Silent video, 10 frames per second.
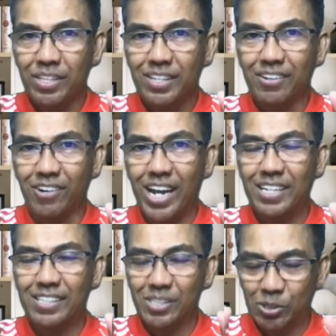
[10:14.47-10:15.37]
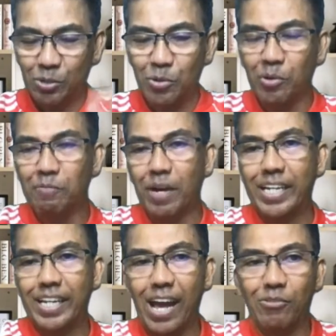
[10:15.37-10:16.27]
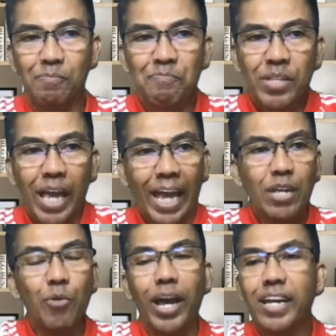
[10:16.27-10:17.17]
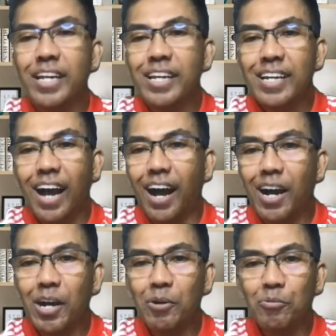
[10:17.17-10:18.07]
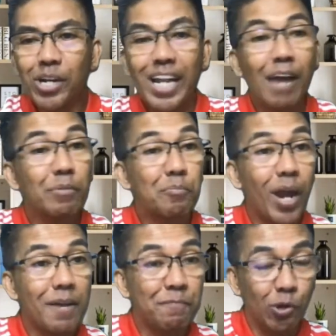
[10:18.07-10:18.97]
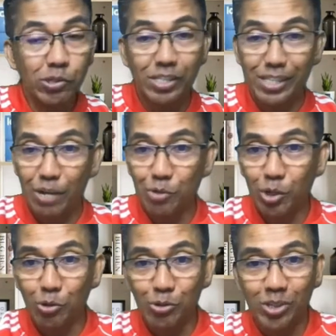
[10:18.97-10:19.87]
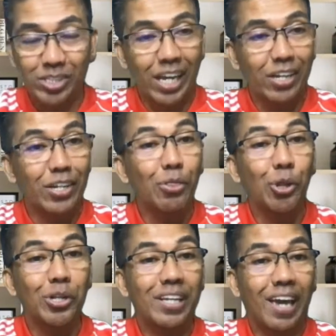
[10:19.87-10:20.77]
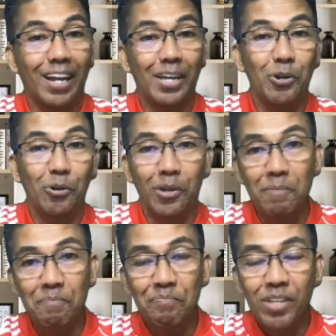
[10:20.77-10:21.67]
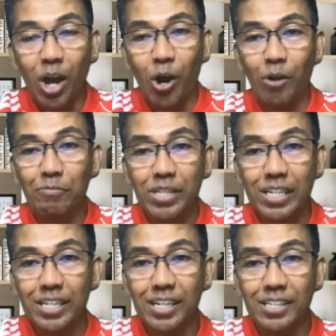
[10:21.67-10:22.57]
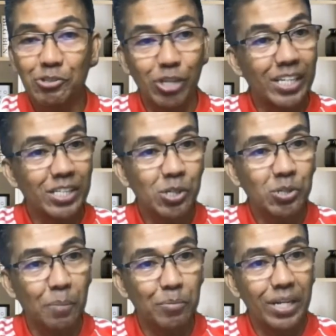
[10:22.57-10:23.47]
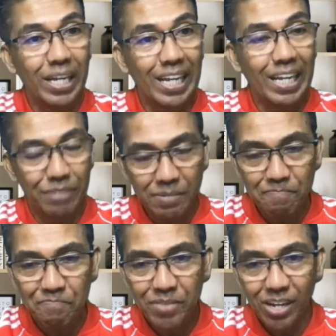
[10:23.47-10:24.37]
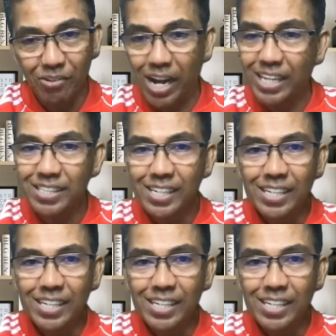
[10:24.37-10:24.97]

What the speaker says: All right? So we will find it out. Anyway, we're going to have a break first, and then we'll go to the second and third category of the Genesis chapter 11. All right?